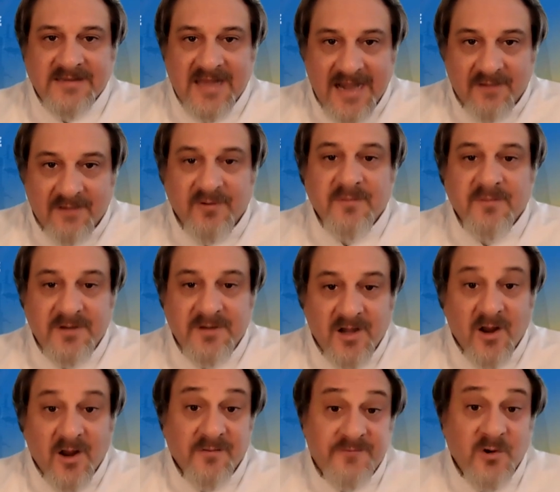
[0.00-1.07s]
That
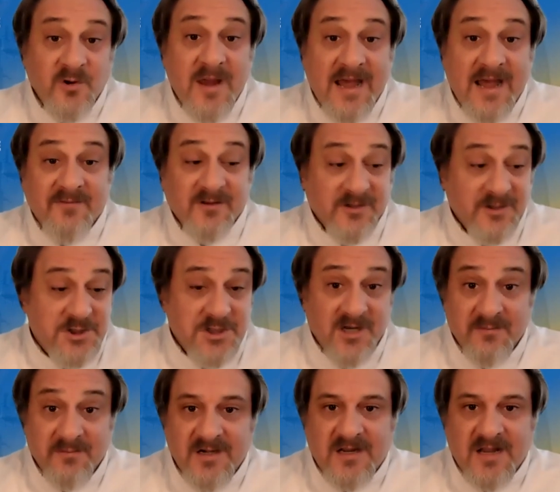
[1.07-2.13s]
if you have a
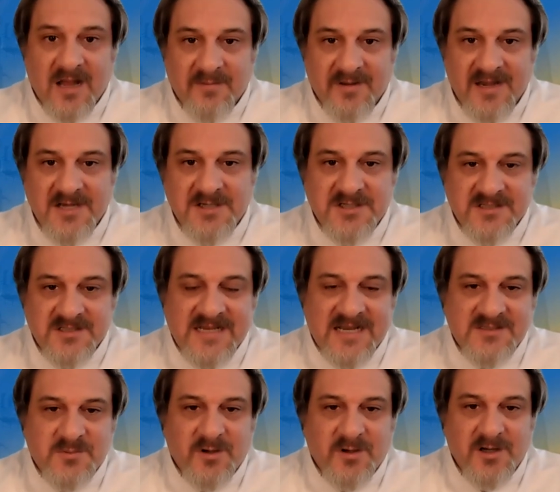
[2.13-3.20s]
legitimate accommodations,
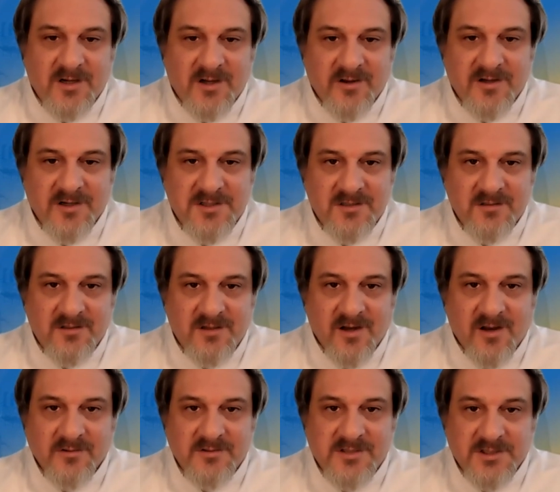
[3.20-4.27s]
that's where you go
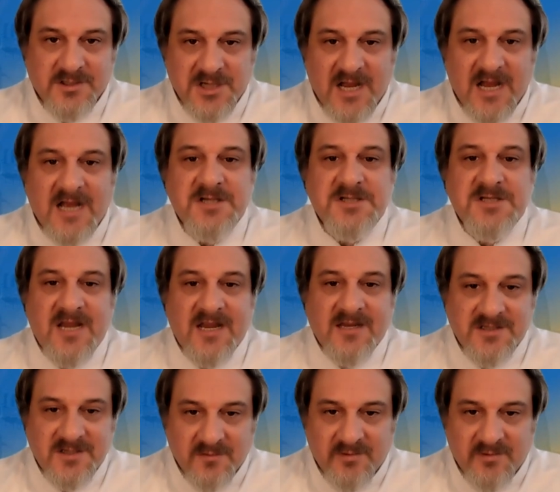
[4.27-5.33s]
to, to Josh and
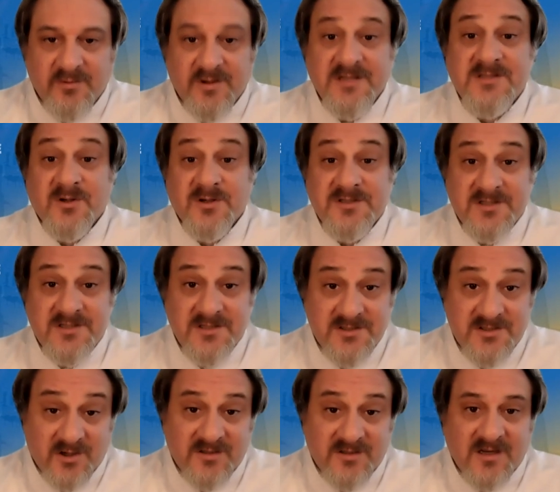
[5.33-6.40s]
to human resources. You
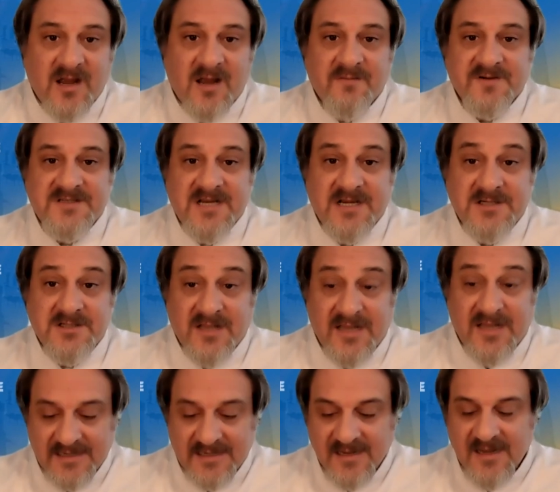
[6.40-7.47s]
start the conversation
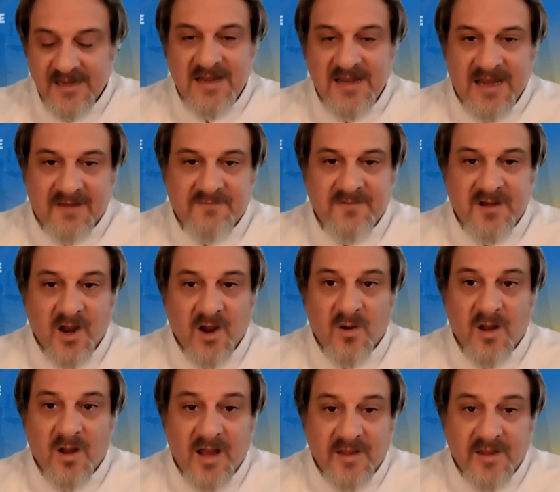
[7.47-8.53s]
like,
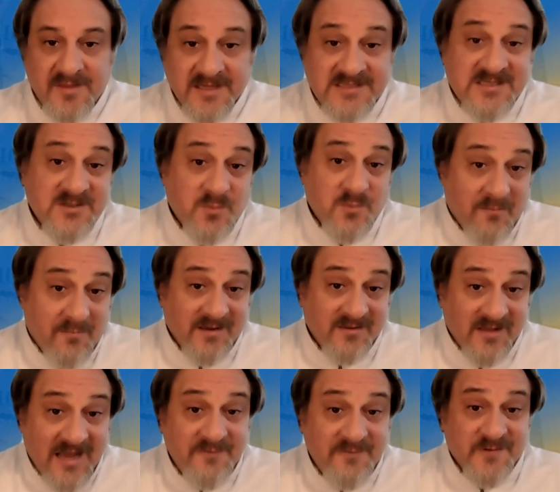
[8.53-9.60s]
this is what my
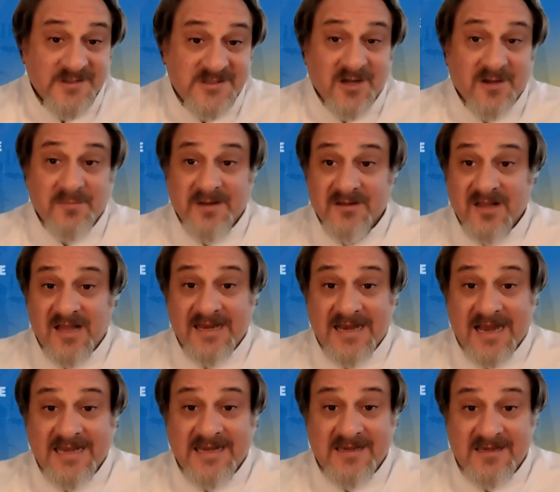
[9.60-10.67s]
life is going to be like.
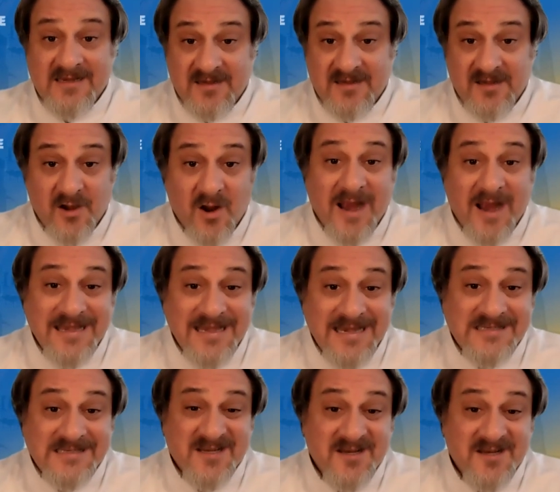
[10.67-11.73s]
I
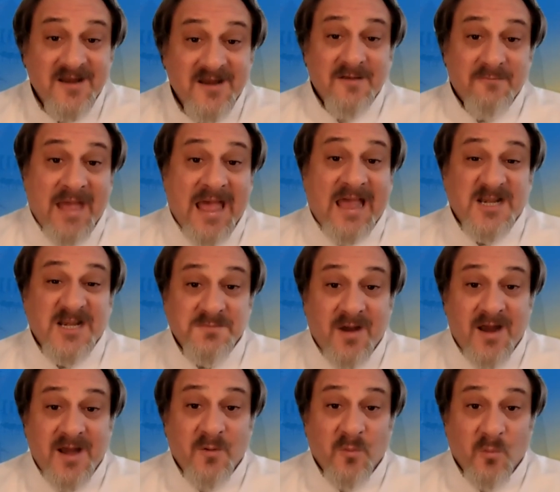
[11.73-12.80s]
need to manage
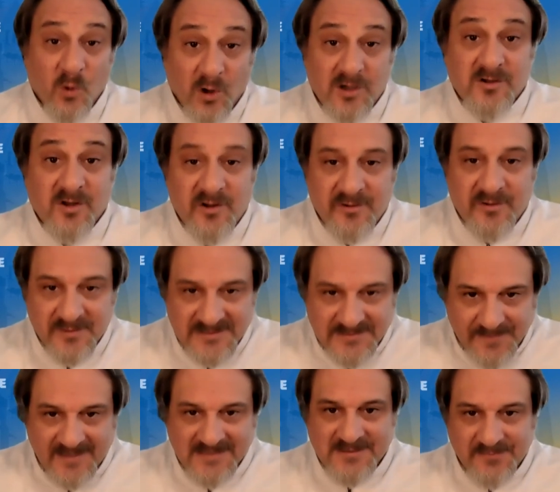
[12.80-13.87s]
my workload and
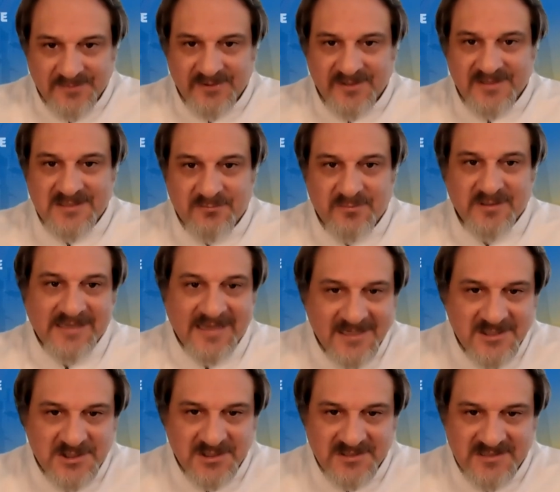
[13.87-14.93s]
responsibilities in
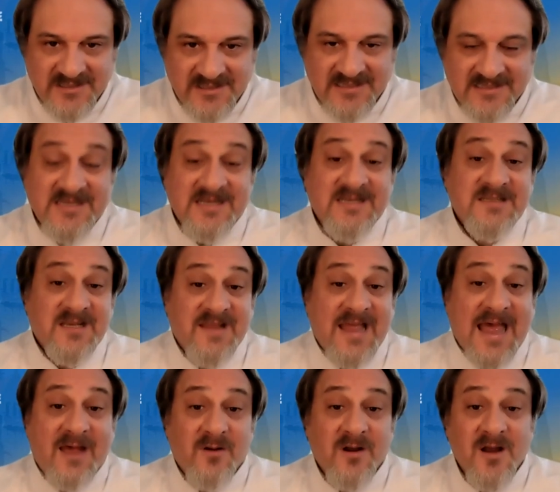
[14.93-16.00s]
relation to these things. And
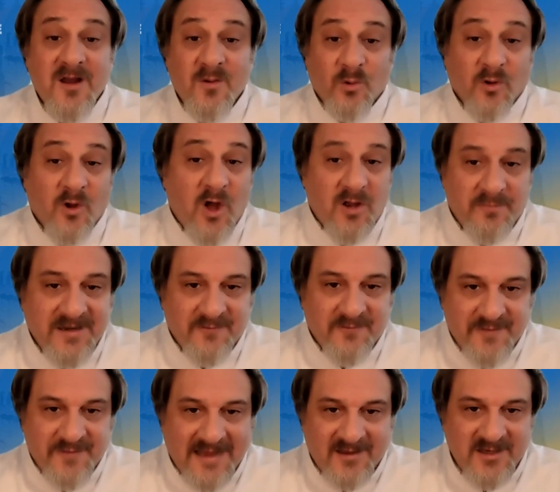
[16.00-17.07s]
that will all be
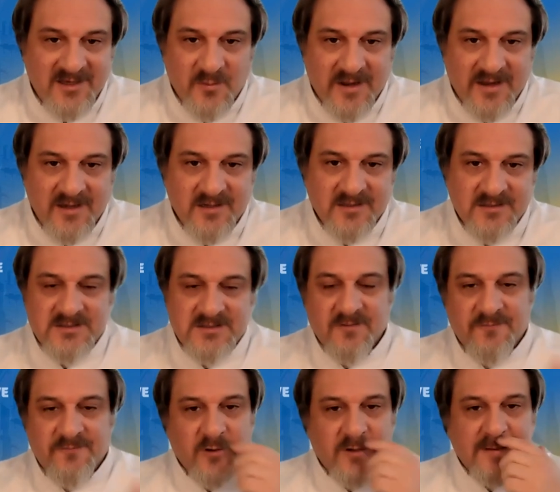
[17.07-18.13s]
evaluated and so
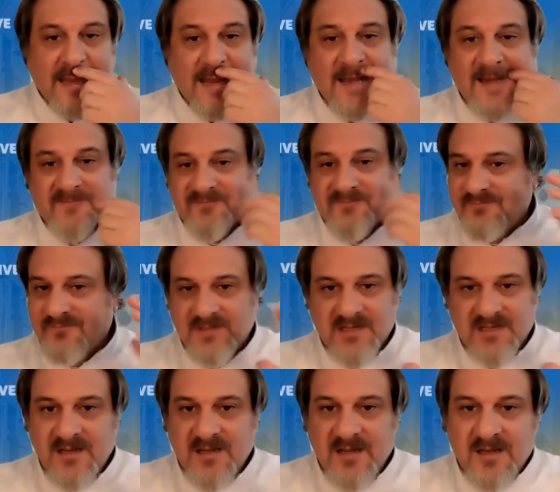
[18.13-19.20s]
forth.
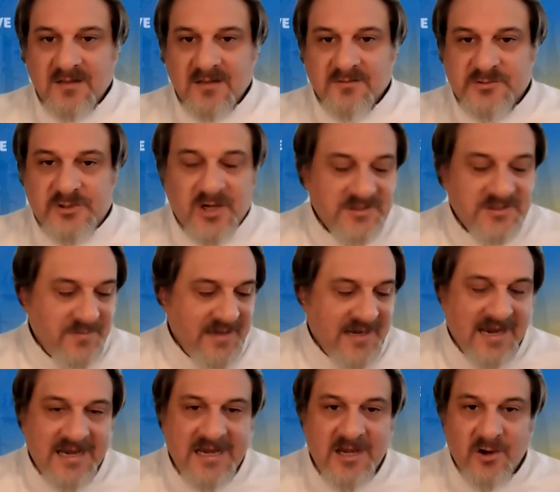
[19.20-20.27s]
Trust me,
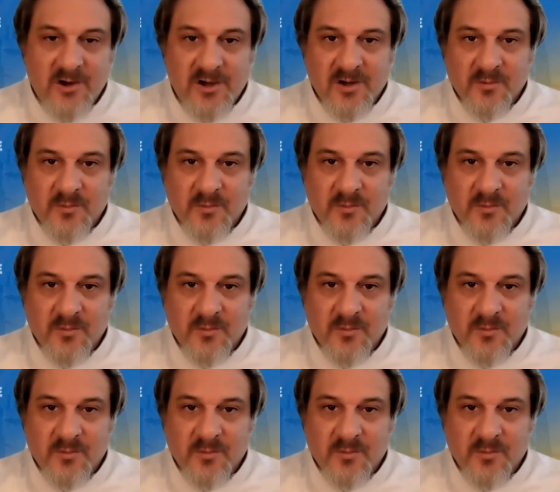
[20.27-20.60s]
I hear you.